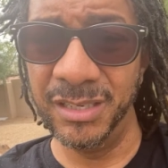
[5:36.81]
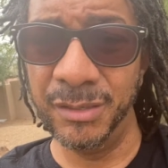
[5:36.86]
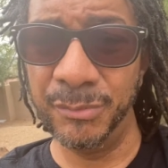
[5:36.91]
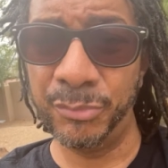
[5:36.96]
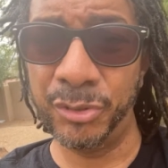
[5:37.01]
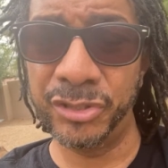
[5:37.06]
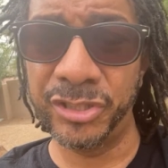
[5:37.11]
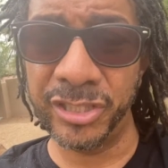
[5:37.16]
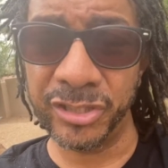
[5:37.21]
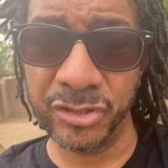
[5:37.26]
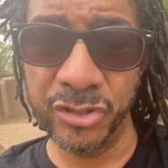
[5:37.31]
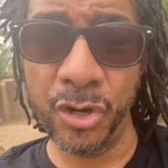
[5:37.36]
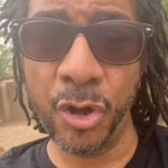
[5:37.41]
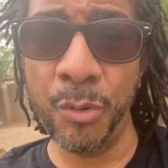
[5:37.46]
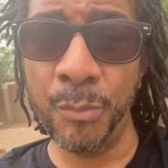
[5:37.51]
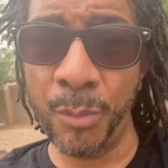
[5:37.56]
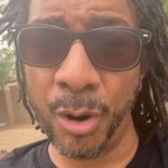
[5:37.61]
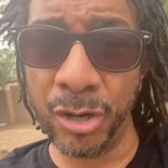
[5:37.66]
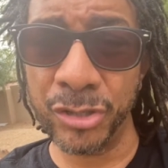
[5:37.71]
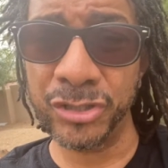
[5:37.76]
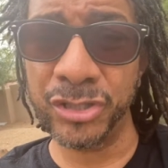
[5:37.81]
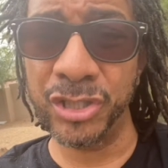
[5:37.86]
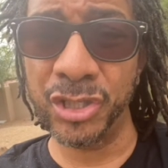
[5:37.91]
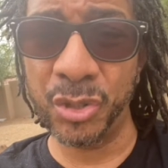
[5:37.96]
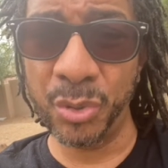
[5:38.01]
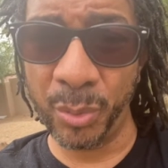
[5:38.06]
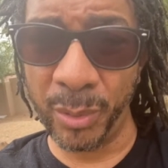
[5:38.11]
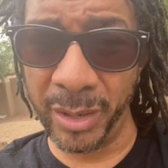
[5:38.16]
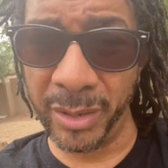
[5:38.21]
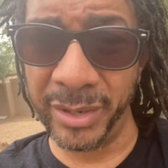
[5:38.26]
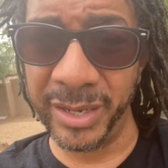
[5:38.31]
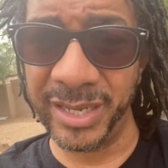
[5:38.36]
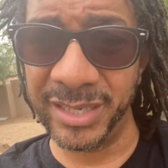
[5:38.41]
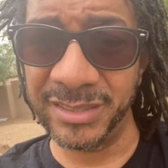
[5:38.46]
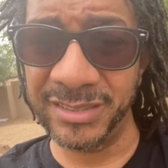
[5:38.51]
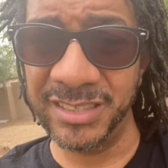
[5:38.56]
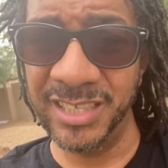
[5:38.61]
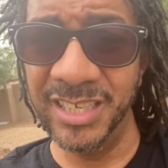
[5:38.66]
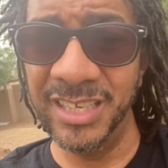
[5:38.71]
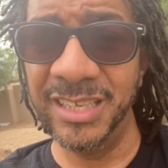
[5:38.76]
But just know Mars and
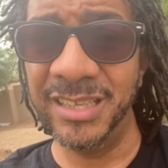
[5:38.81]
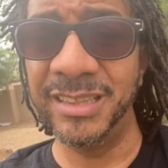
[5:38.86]
Aquarius,